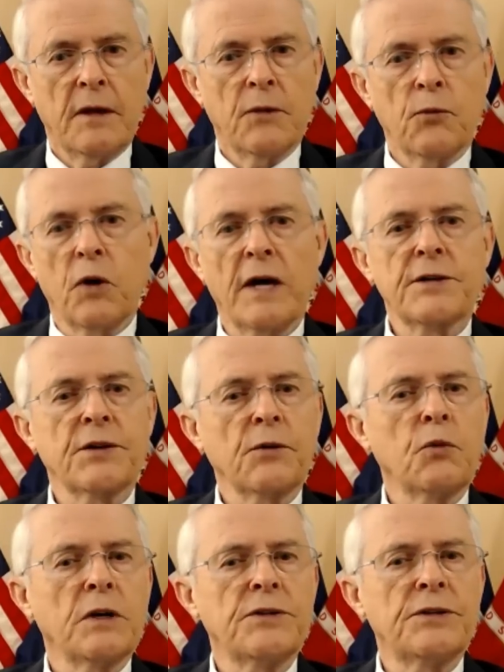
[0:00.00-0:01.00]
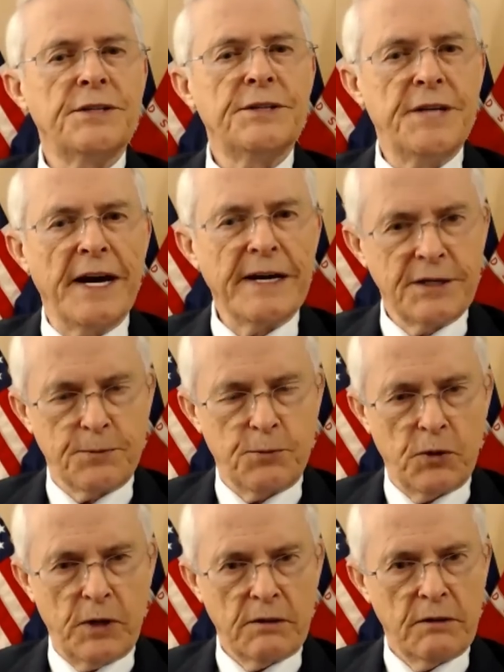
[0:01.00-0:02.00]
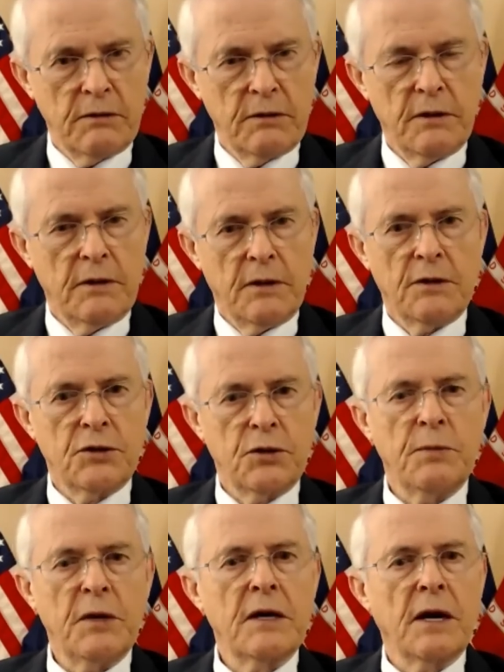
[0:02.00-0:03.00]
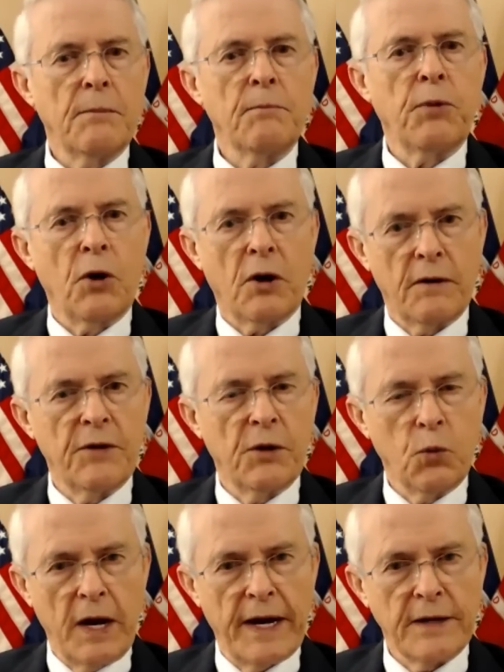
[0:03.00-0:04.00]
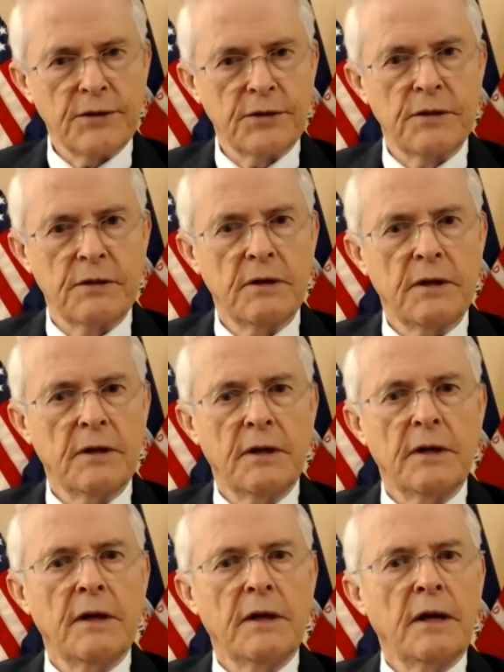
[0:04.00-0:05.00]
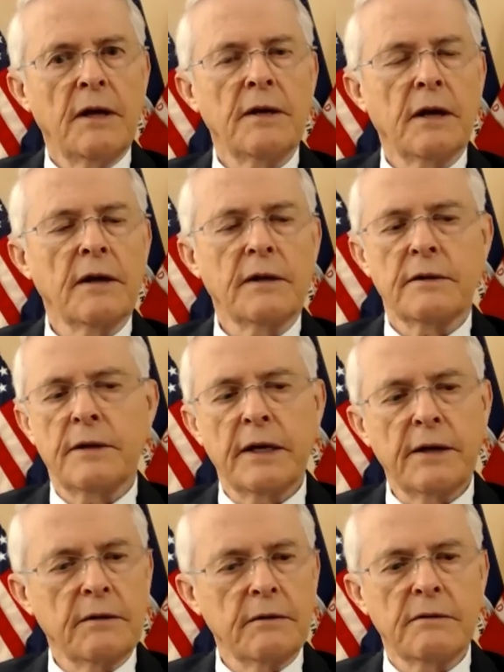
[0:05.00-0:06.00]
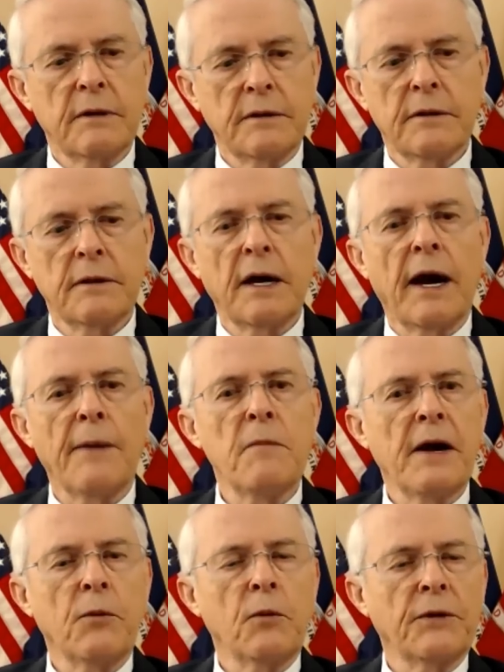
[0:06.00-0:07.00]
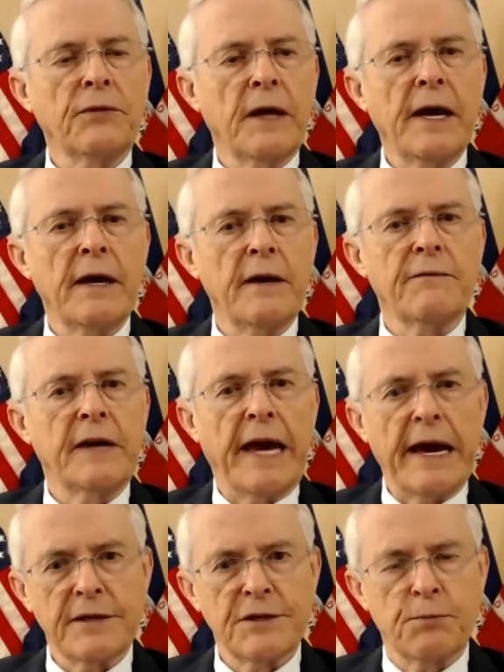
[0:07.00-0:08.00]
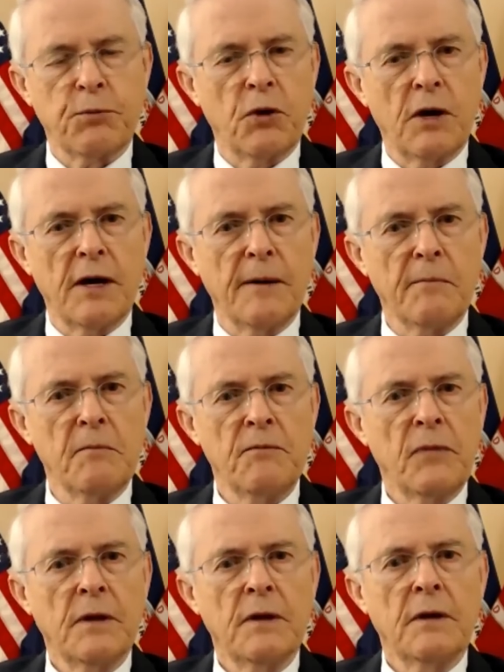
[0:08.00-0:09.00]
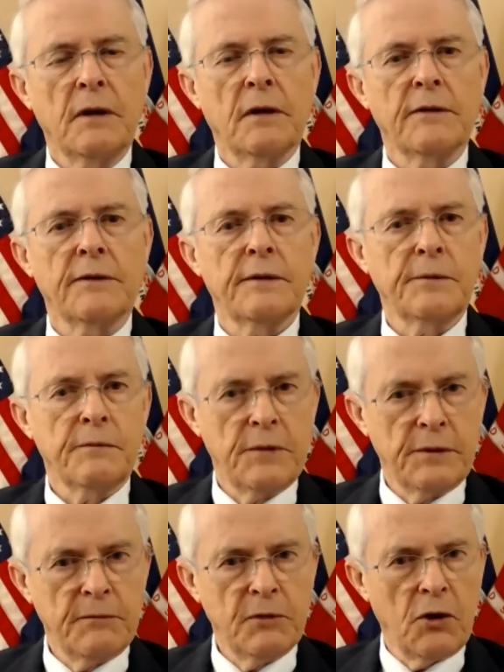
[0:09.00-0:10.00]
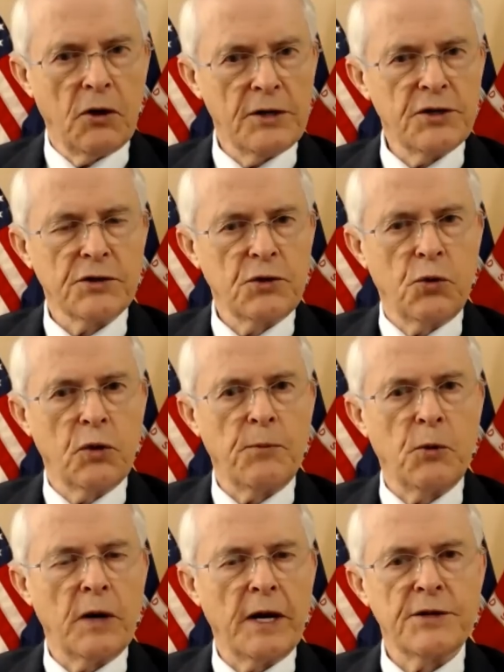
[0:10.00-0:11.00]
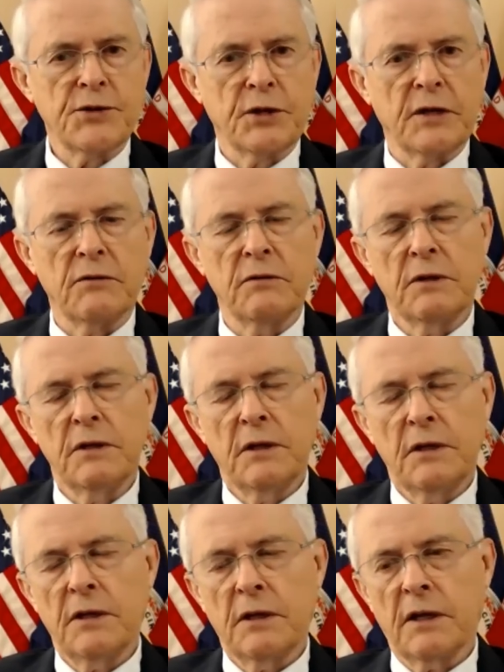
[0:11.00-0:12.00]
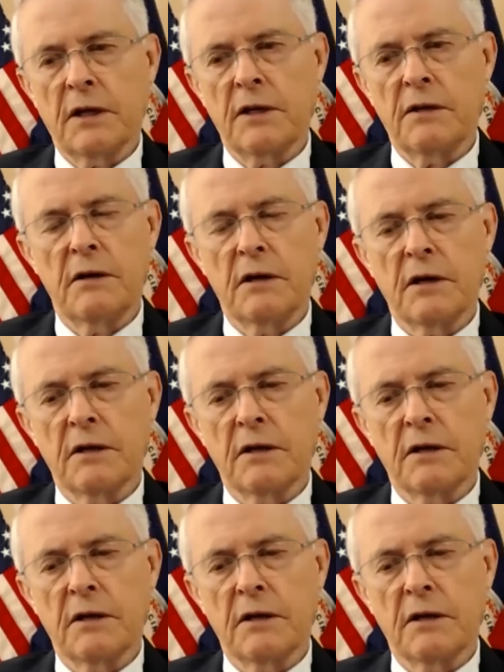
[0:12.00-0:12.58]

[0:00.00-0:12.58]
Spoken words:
Russia was desperate to become part of the West. I met with the head of Gazprom, the largest corporation in